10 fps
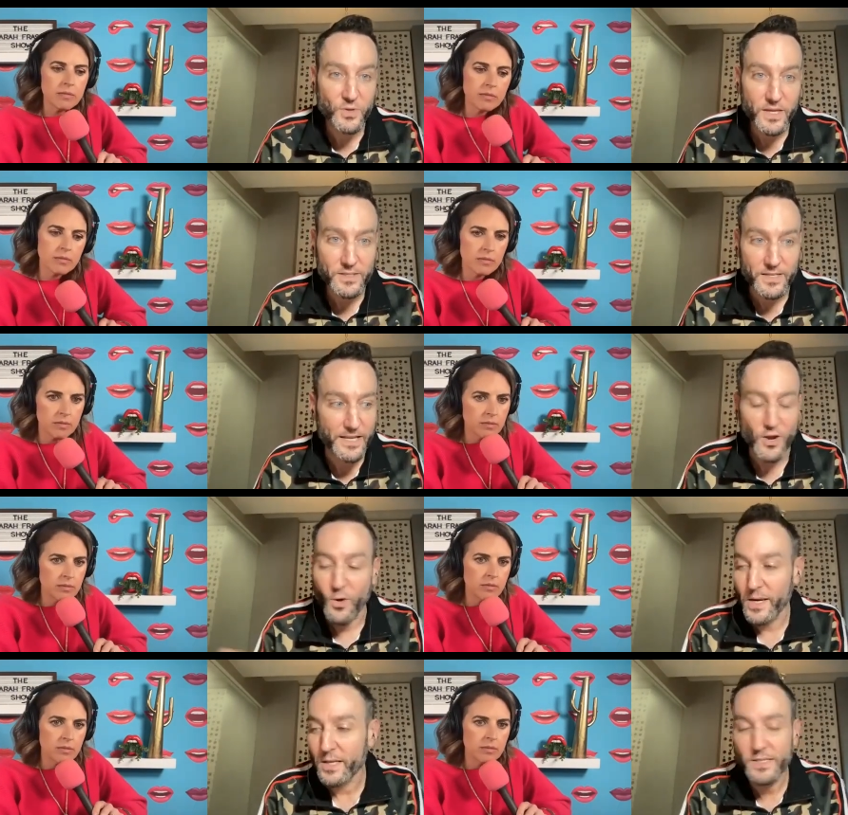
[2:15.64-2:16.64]
Speaker 1: to this
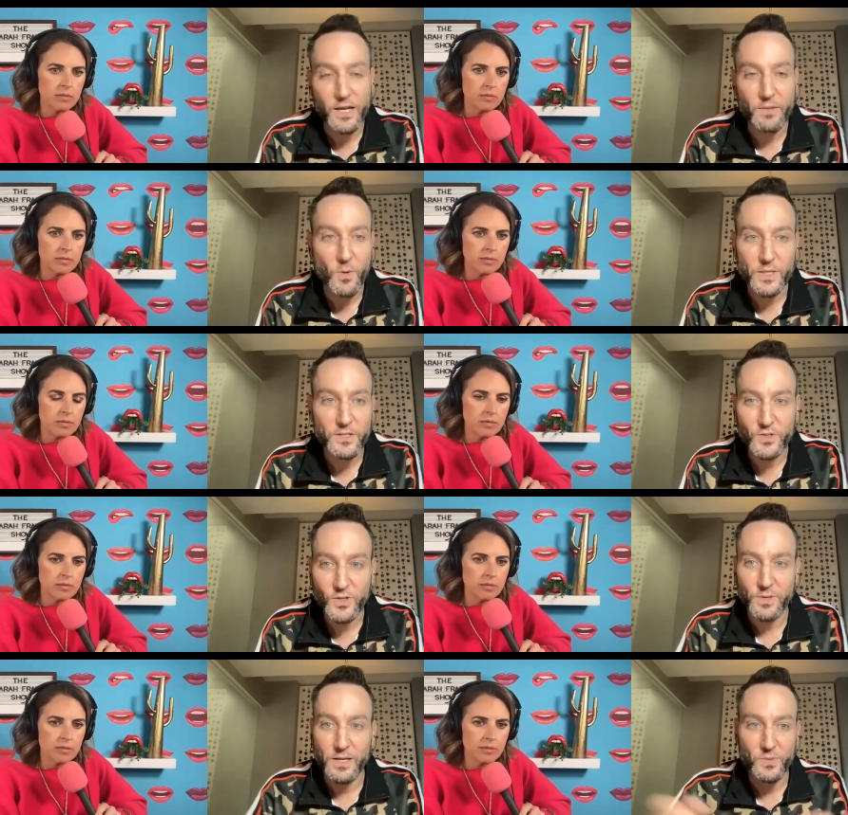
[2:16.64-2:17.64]
and no one could tell me
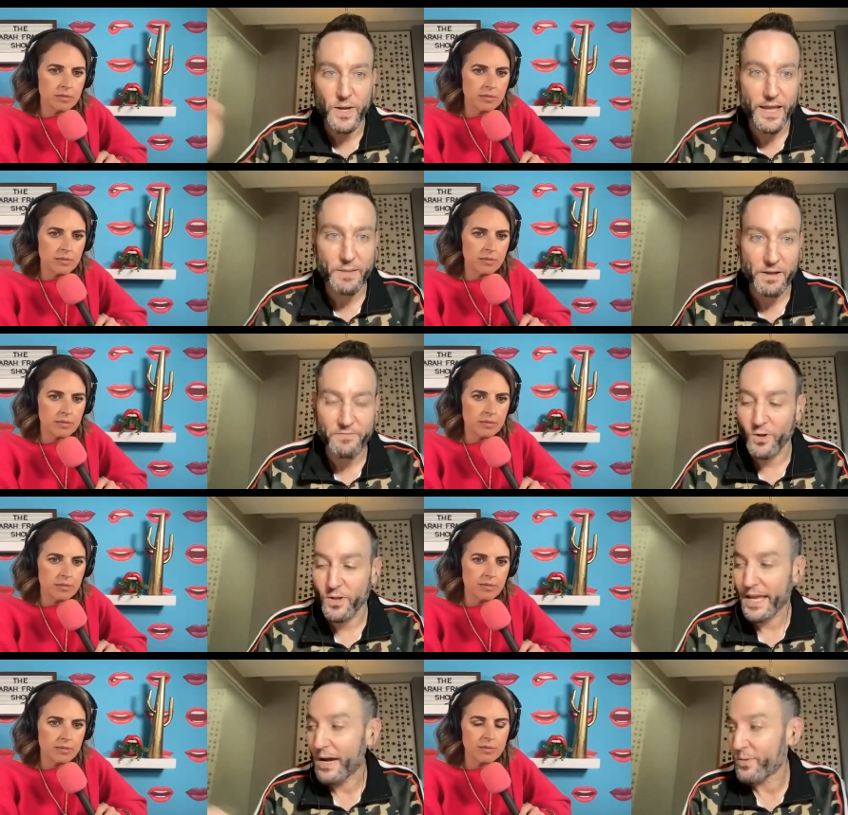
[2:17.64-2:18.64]
what to do. That's why I had my
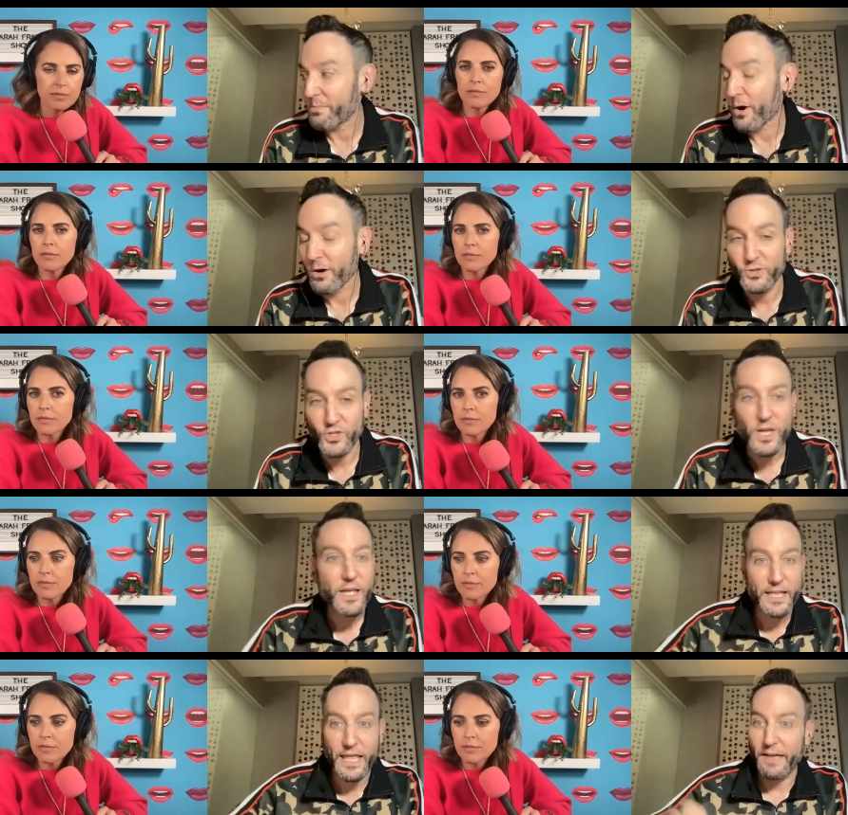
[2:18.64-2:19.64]
falling out with
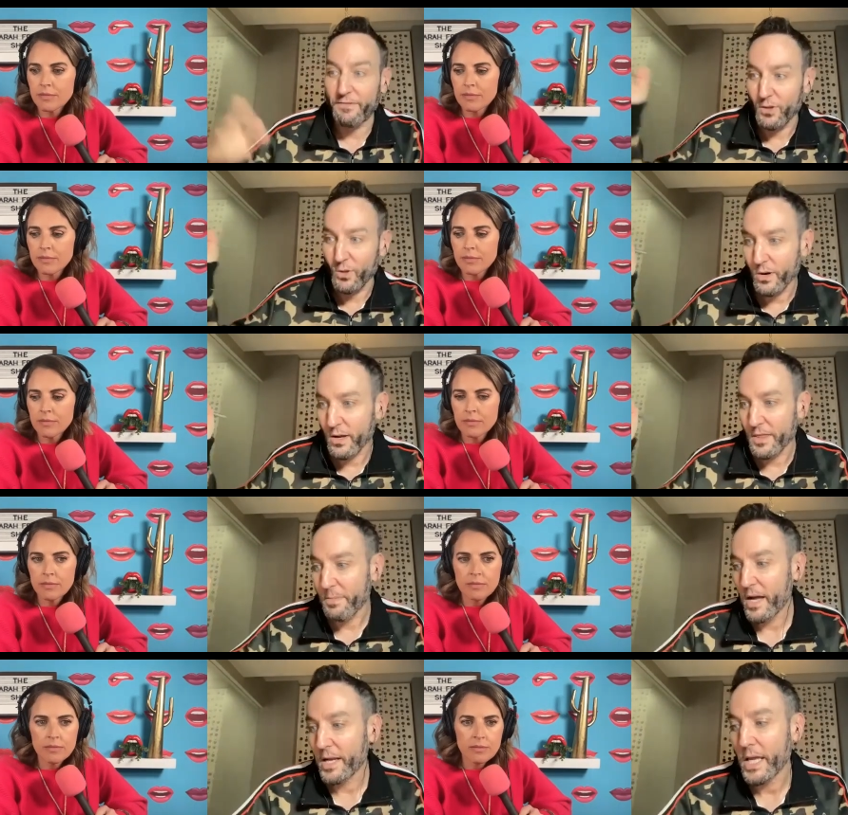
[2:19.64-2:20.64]
Marge and I had Laura
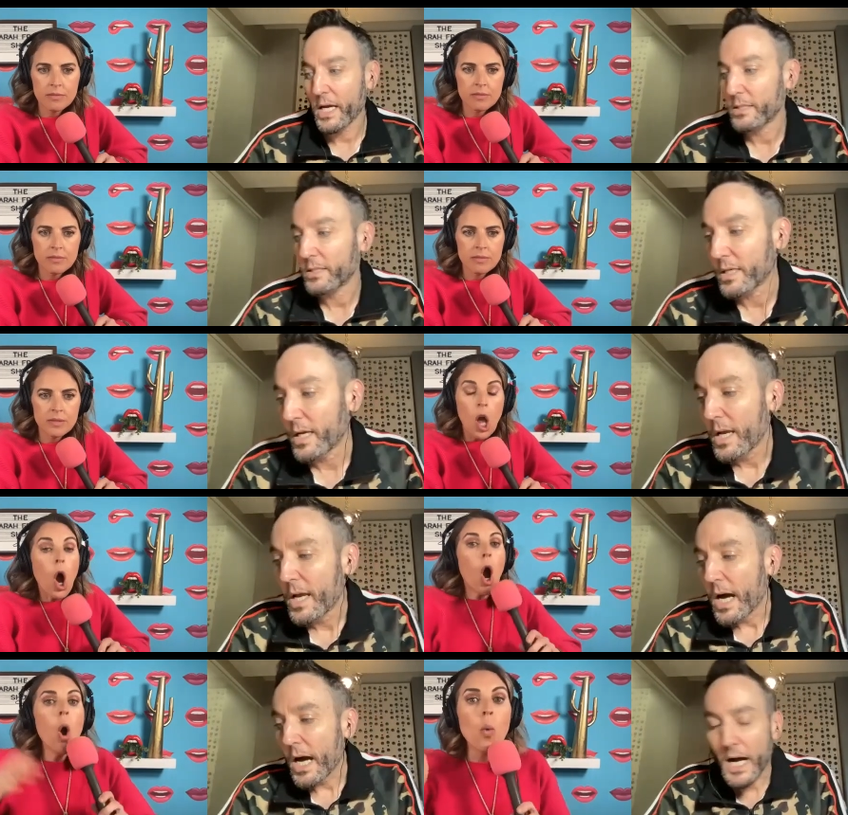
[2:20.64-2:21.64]
on the podcast.
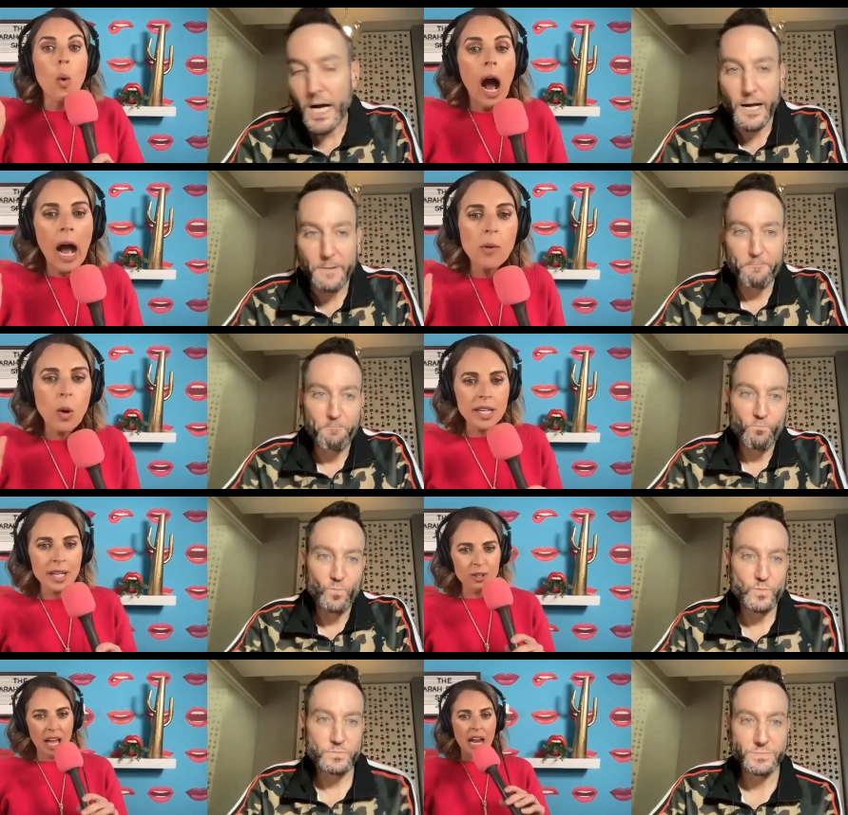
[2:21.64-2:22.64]
Speaker 2: Oh, um, I want to
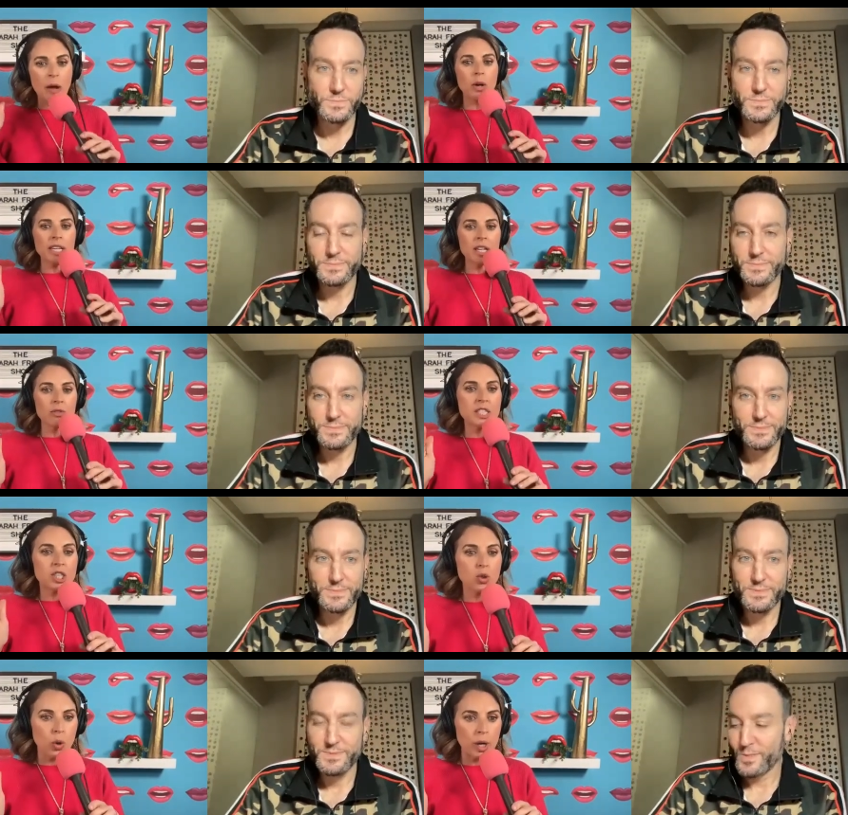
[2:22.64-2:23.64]
hear that. I want to hear
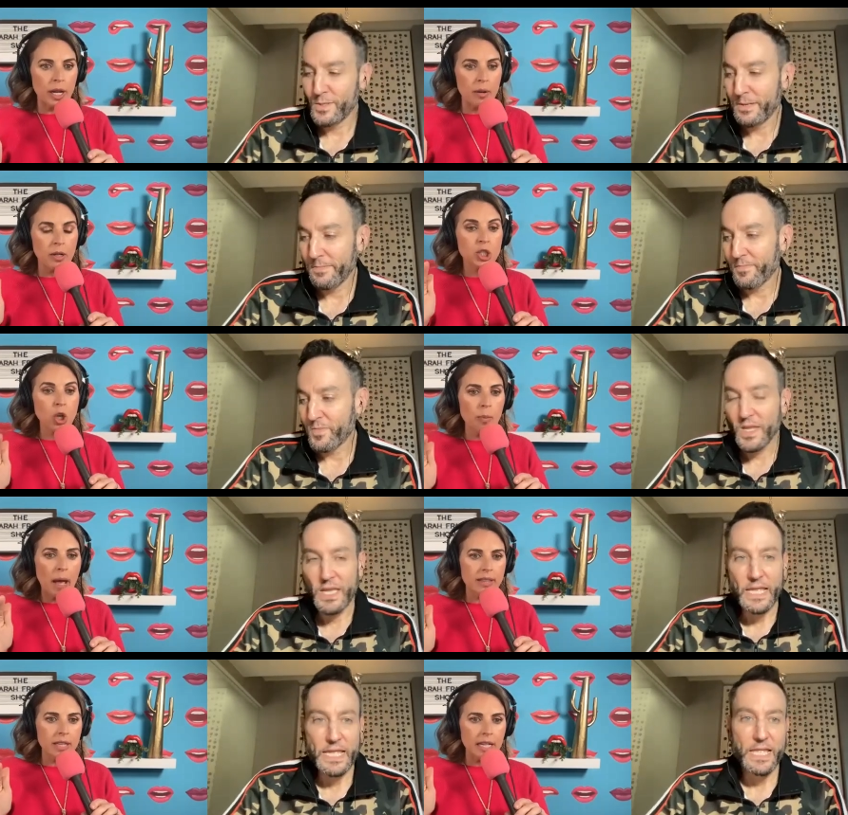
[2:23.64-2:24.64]
this story so
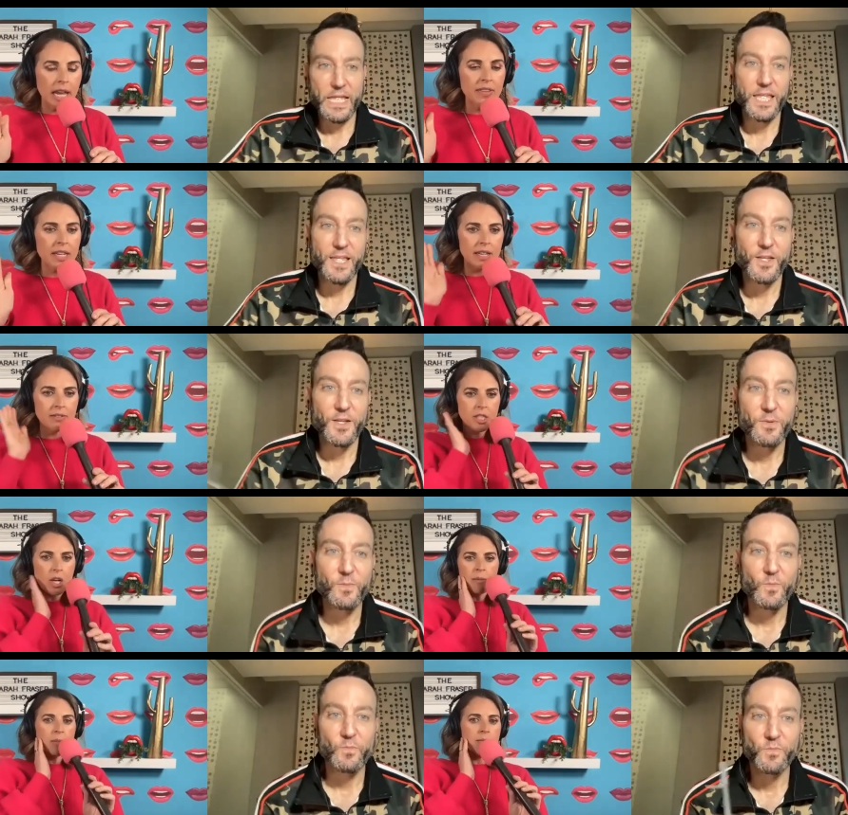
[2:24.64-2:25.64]
badly. And then I have to
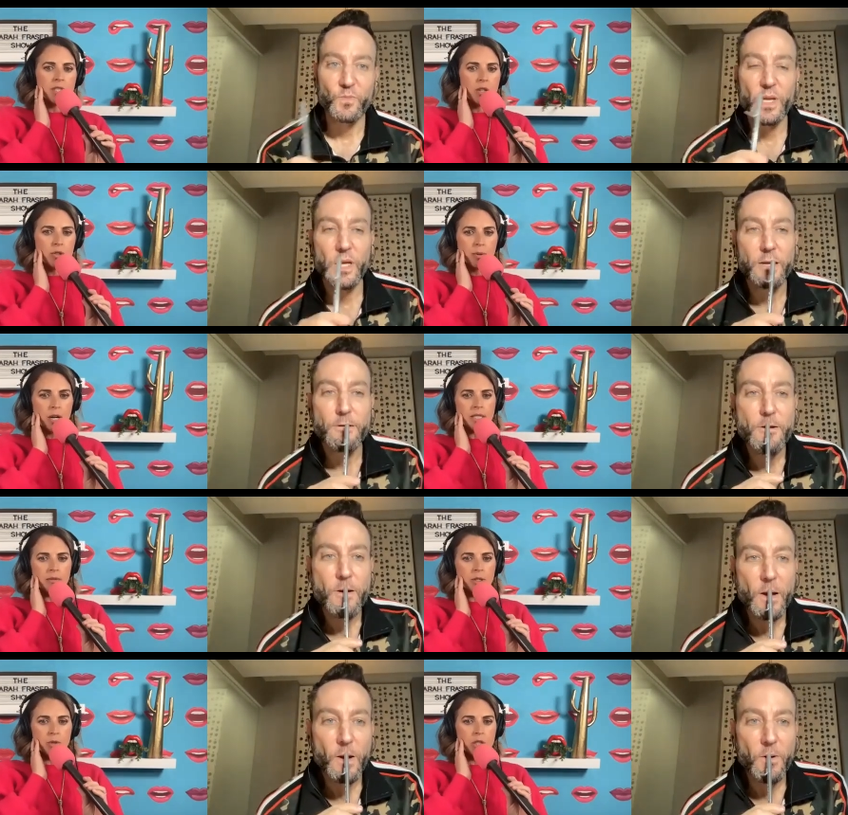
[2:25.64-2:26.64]
tell, I'm, I'm so depressed.
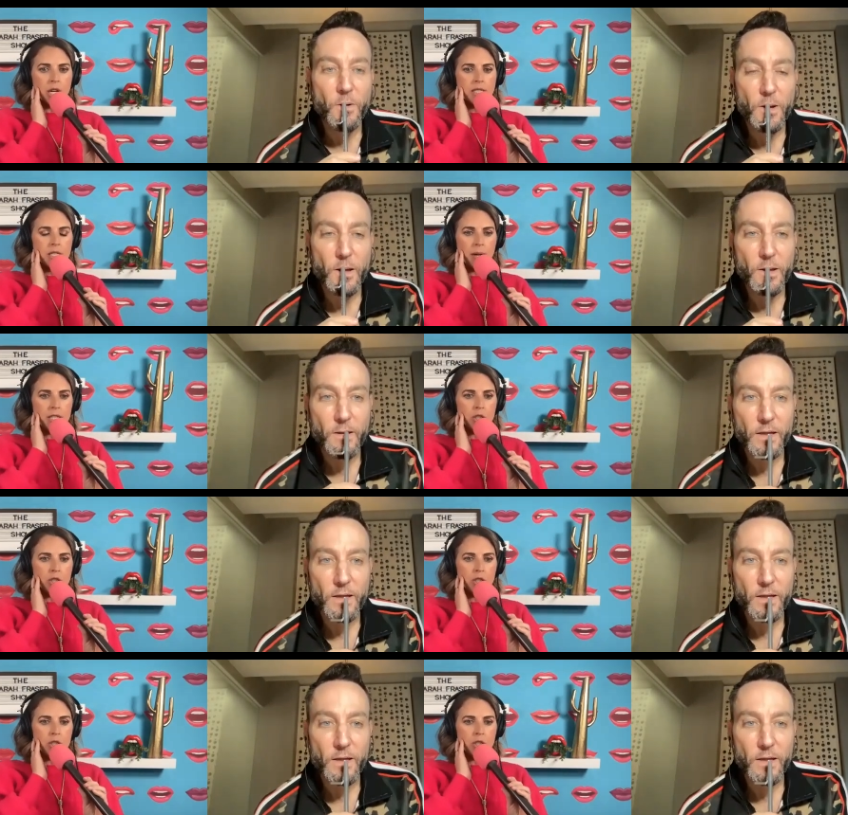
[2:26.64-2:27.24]
I was rejected by a